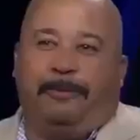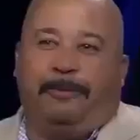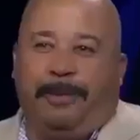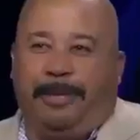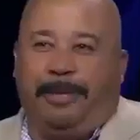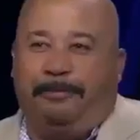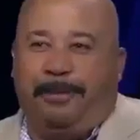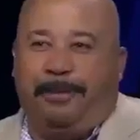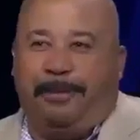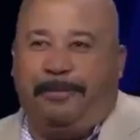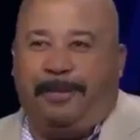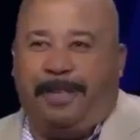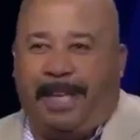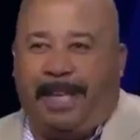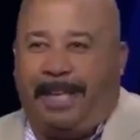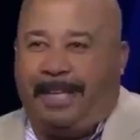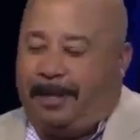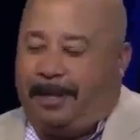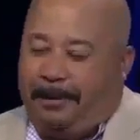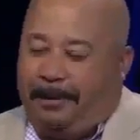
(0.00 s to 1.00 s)
in the real movie?
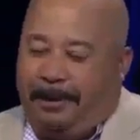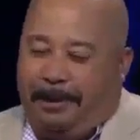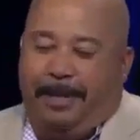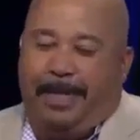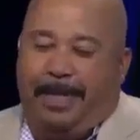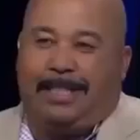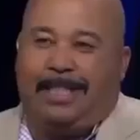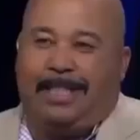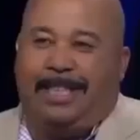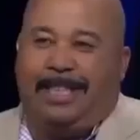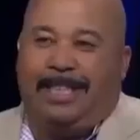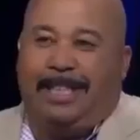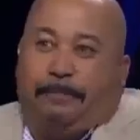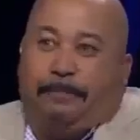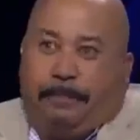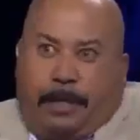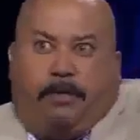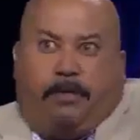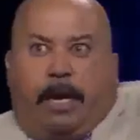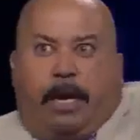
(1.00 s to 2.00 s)
Like 30 minutes in, he
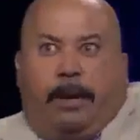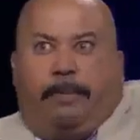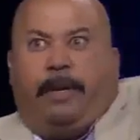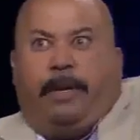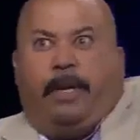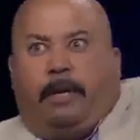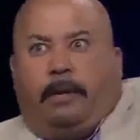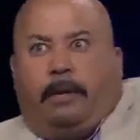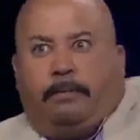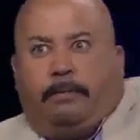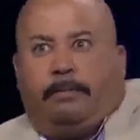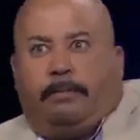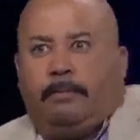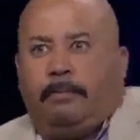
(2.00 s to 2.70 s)
could be cramping up.